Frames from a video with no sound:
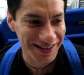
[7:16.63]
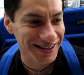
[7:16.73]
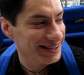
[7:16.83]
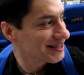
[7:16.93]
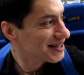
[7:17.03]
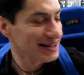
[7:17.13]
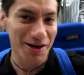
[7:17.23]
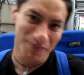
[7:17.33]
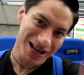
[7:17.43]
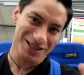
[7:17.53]
Like,
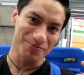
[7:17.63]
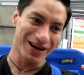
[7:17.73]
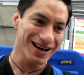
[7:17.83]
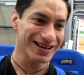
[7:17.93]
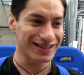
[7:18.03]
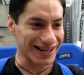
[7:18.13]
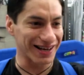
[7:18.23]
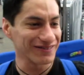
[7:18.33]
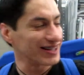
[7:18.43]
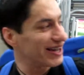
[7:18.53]
they passed by and they
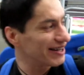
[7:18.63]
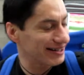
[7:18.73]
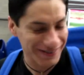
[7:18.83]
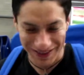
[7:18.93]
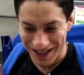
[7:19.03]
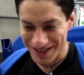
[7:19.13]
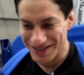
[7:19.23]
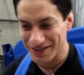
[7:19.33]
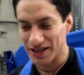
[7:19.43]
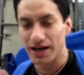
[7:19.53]
came in the aisle. Like, what the hell is
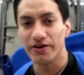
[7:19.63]
it good?